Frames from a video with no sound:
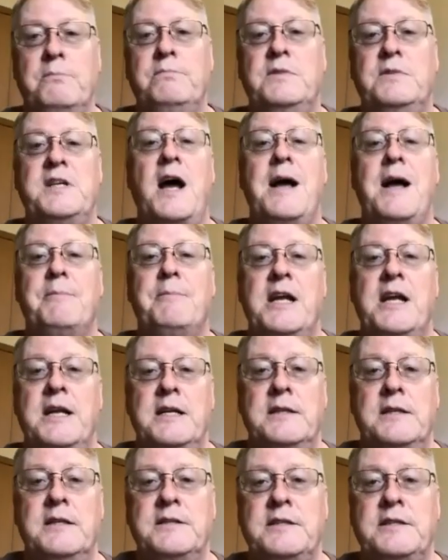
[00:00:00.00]

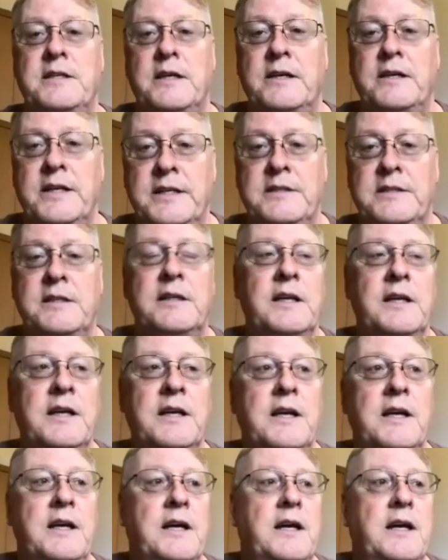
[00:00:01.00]
dominated the series
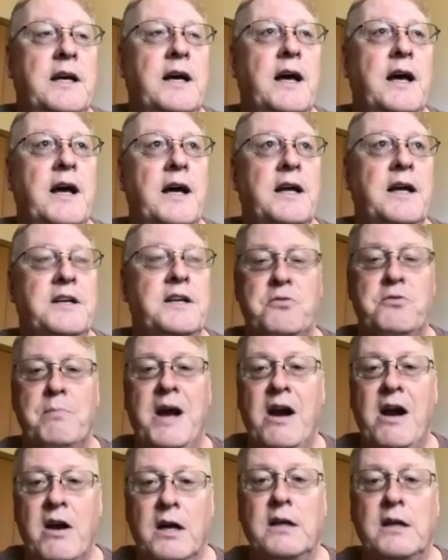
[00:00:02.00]

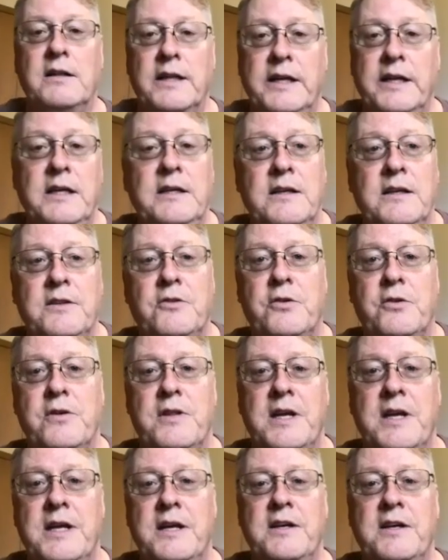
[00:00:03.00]
numerically through
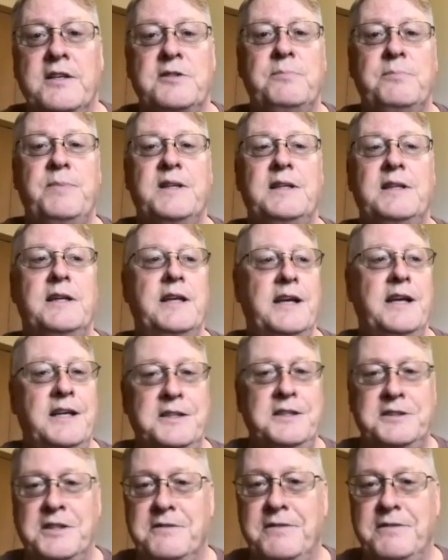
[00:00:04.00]
the years, but the
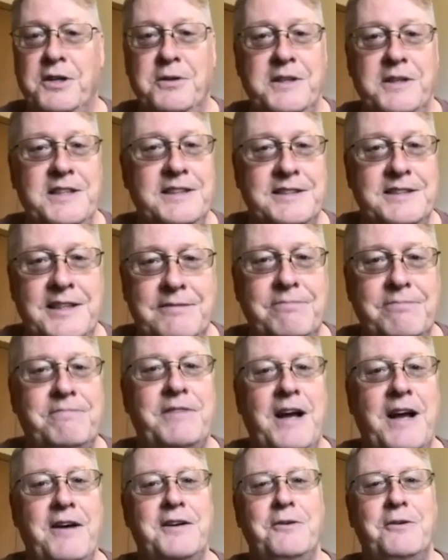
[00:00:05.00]
Gales have always
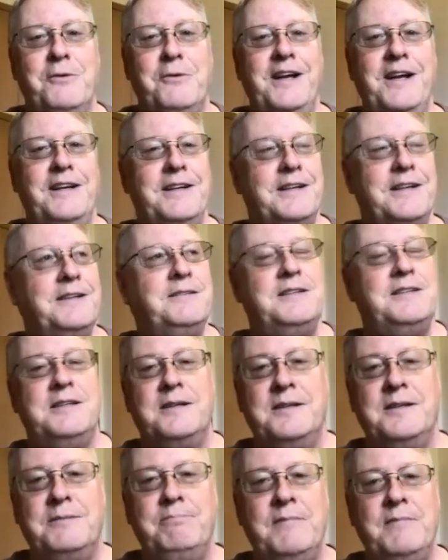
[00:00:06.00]
found a way
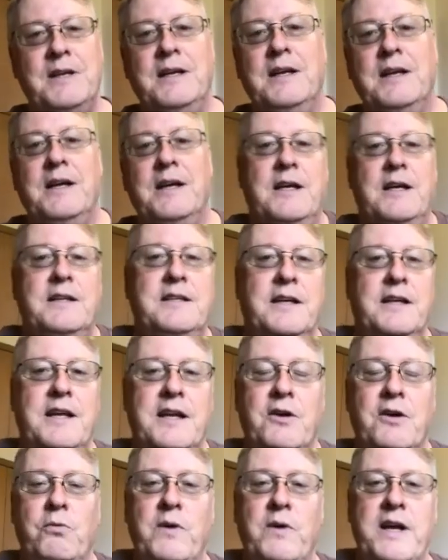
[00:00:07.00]
to
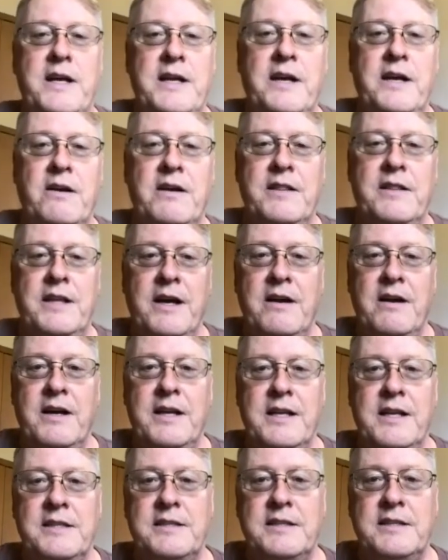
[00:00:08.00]
get a win here and there
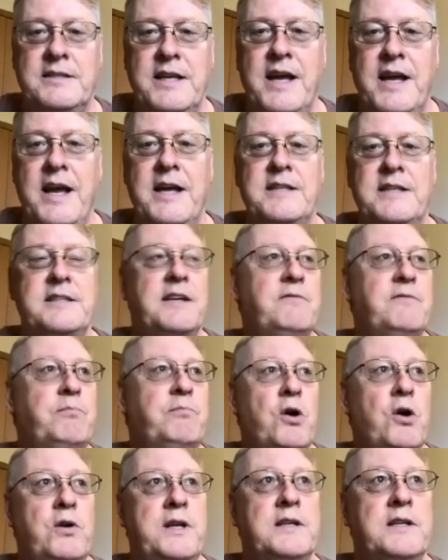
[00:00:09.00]
against the Zags. They've
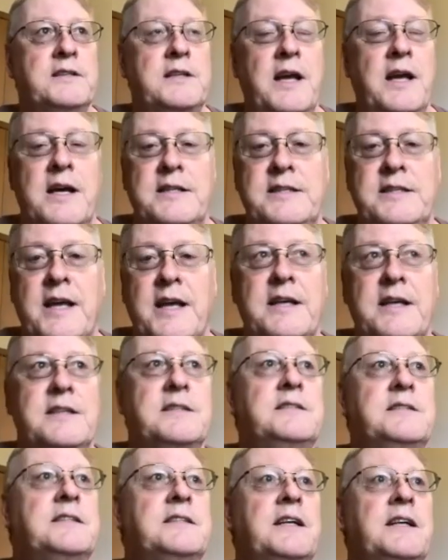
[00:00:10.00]
broken
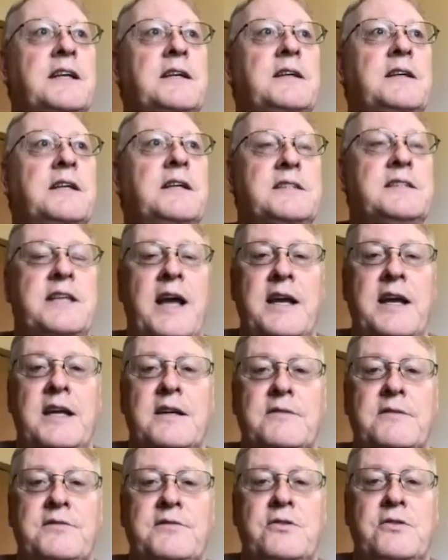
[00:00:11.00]
Gonzaga's
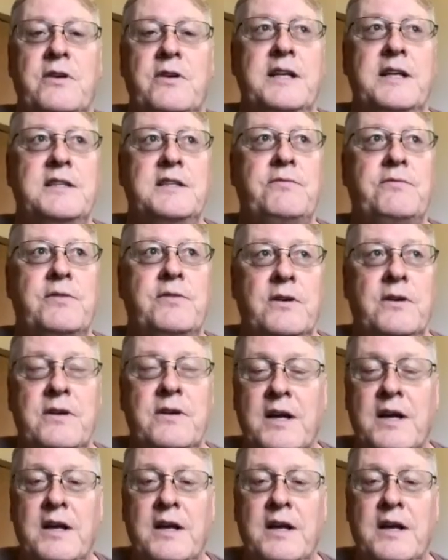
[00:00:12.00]
consecutive streaks for